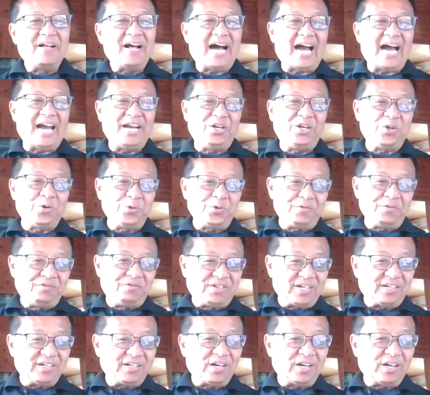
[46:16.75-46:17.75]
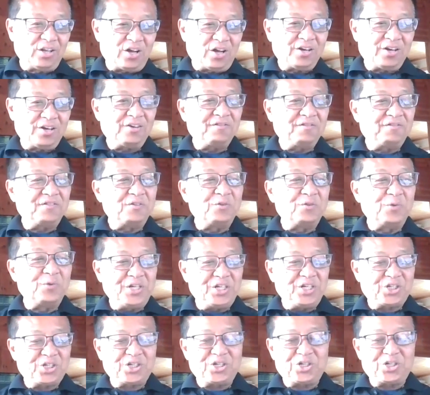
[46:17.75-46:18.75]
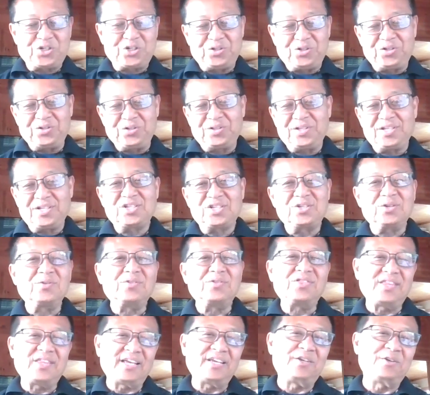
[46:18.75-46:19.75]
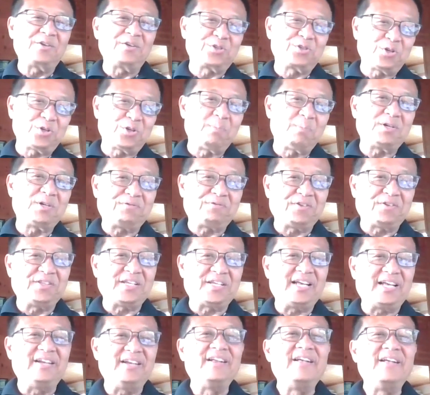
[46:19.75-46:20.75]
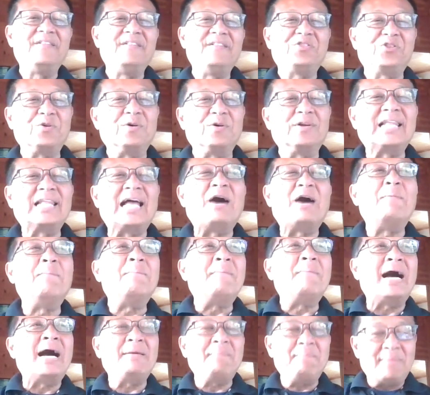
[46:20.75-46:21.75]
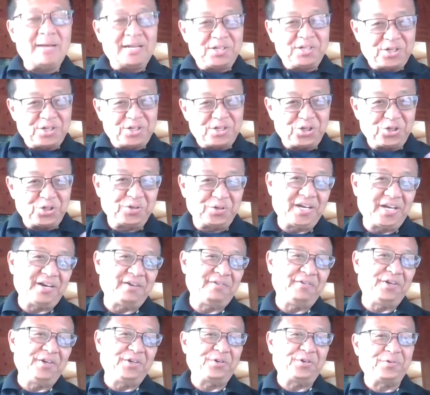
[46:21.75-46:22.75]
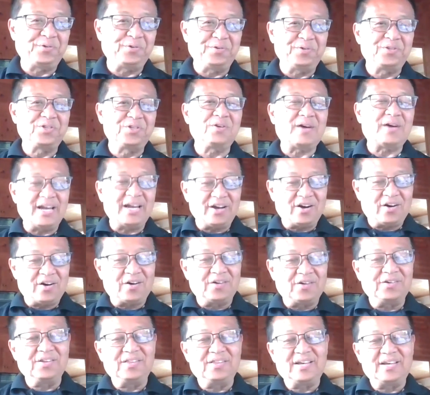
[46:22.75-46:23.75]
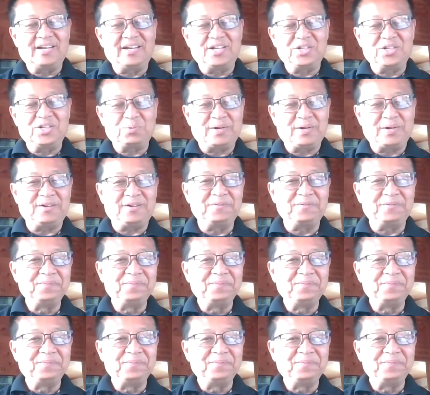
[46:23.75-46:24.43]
I know you've done a lot of research to do this, so thank you so much for that, to allow my message to carry through. So I honor that as well.